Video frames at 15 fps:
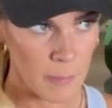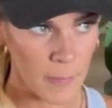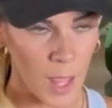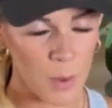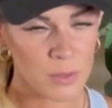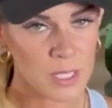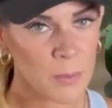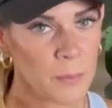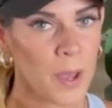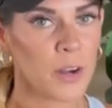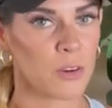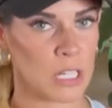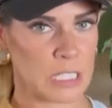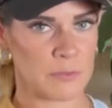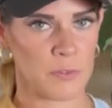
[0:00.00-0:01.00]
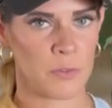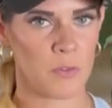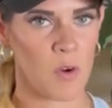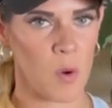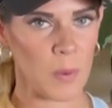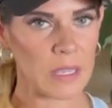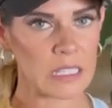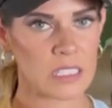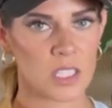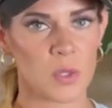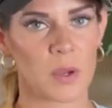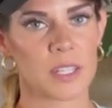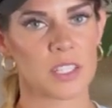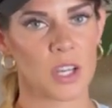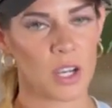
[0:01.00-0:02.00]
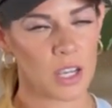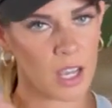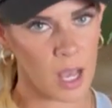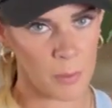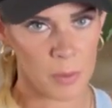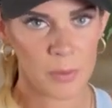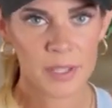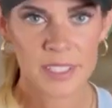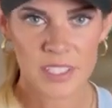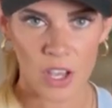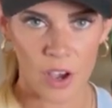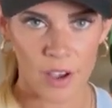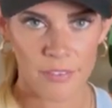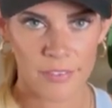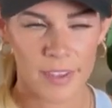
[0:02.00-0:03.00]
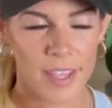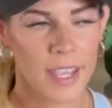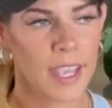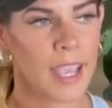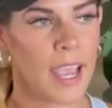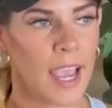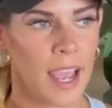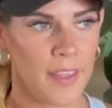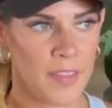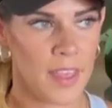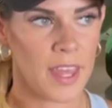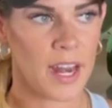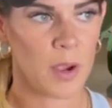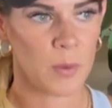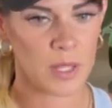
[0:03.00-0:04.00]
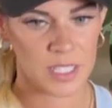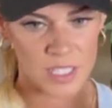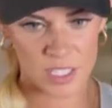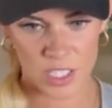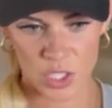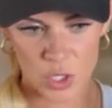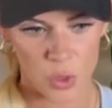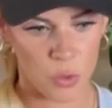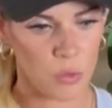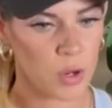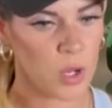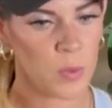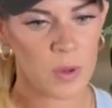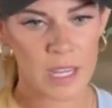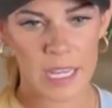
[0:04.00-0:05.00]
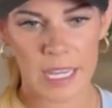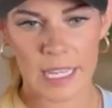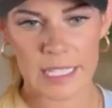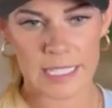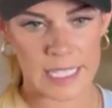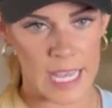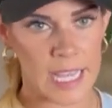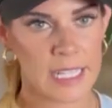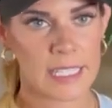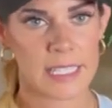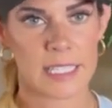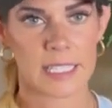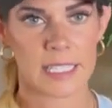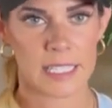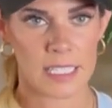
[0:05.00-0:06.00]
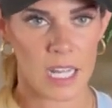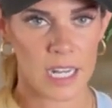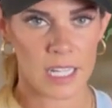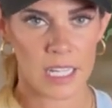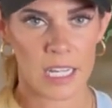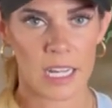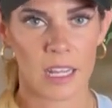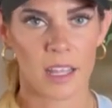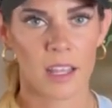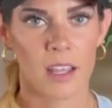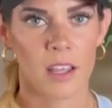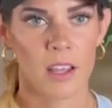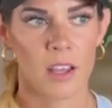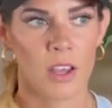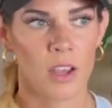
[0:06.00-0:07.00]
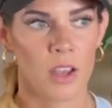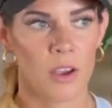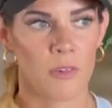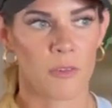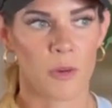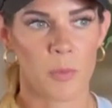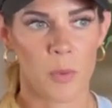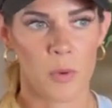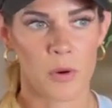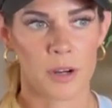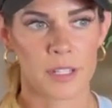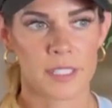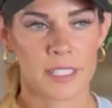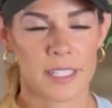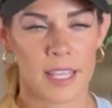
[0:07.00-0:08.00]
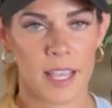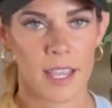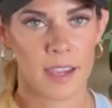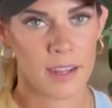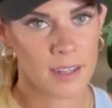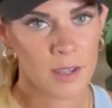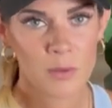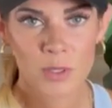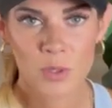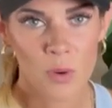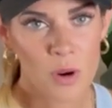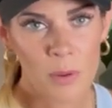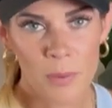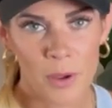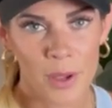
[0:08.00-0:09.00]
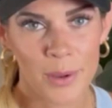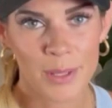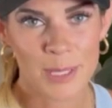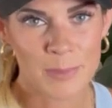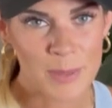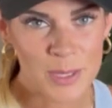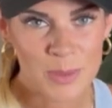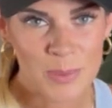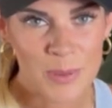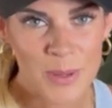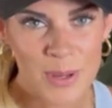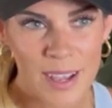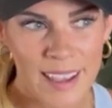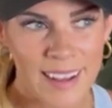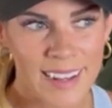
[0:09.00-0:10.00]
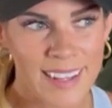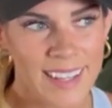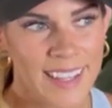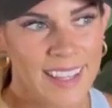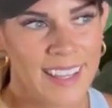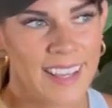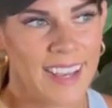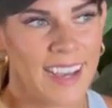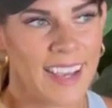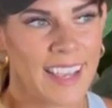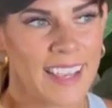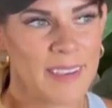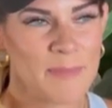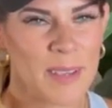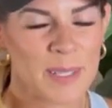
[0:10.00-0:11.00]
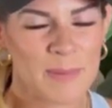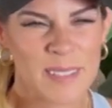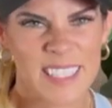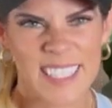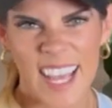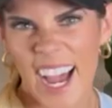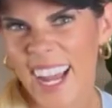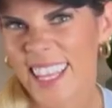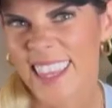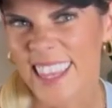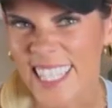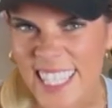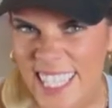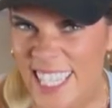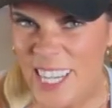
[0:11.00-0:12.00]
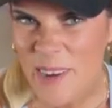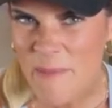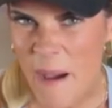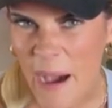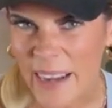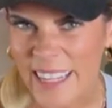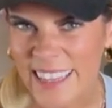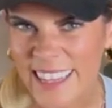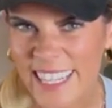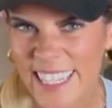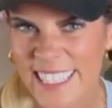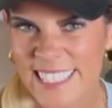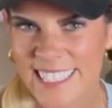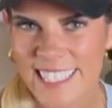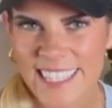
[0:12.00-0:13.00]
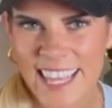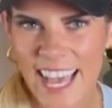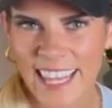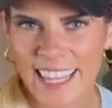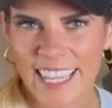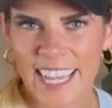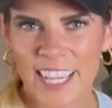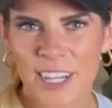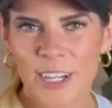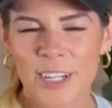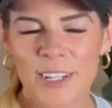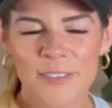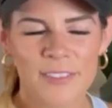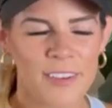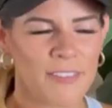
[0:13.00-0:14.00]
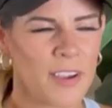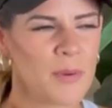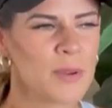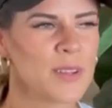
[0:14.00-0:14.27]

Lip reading: I was on bed rest for 4 weeks, so I took a couple weeks off. And then I went into this 3-week intense studying for boards, and it was horrible. It was miserable, and it makes me sad thinking about it, that I did that. Like, I could have, if I would